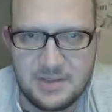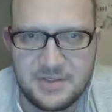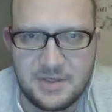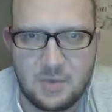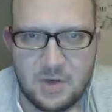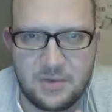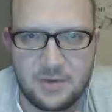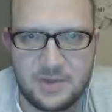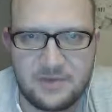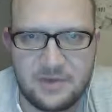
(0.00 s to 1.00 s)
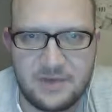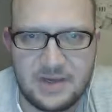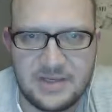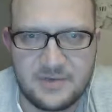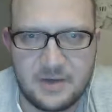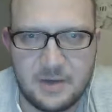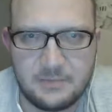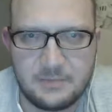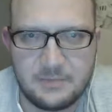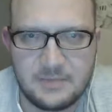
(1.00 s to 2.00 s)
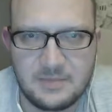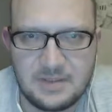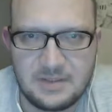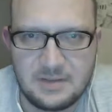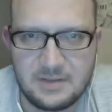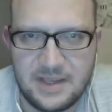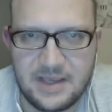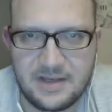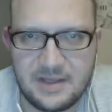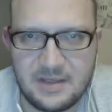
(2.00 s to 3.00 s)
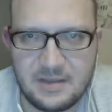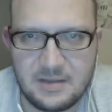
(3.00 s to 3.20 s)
took one other bit of advice from Andy.